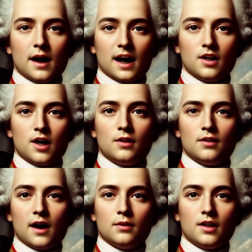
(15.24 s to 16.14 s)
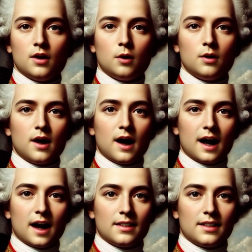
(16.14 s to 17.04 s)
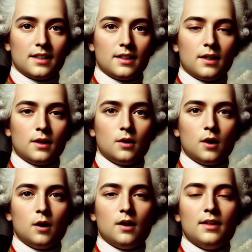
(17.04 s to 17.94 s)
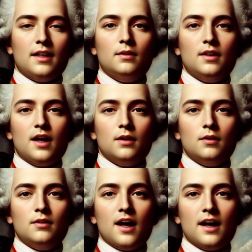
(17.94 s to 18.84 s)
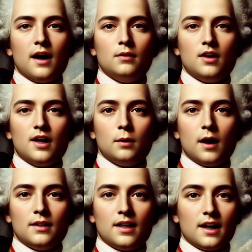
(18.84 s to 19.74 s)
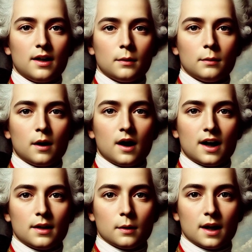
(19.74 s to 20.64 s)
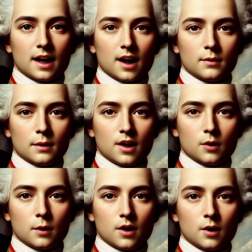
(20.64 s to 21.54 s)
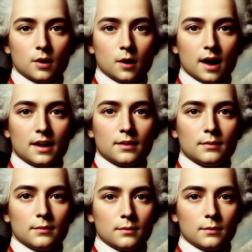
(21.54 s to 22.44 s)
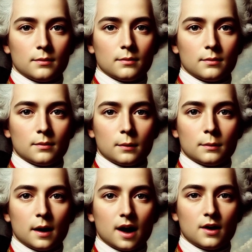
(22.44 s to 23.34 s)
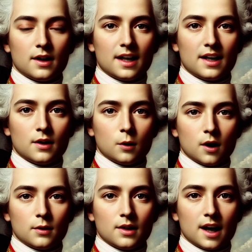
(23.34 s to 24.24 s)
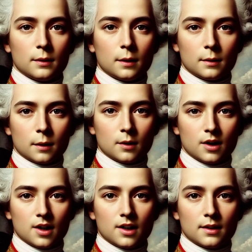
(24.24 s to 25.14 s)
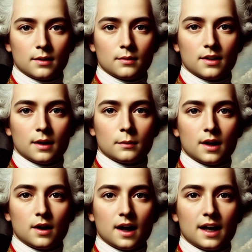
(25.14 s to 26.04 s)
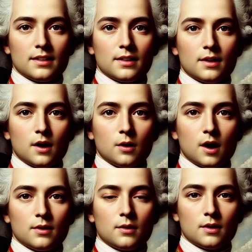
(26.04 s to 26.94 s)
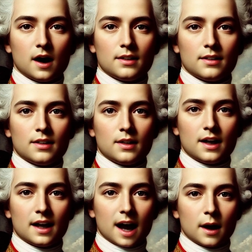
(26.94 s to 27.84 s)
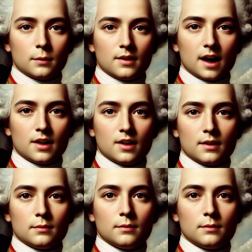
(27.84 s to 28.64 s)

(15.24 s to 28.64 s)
At just 5 years old, I ascended to the throne in 1715 after his passing, marking the beginning of my tumultuous reign. My early years were overseen by my regent, Philippe d'Orléans, who governed France until I came of age.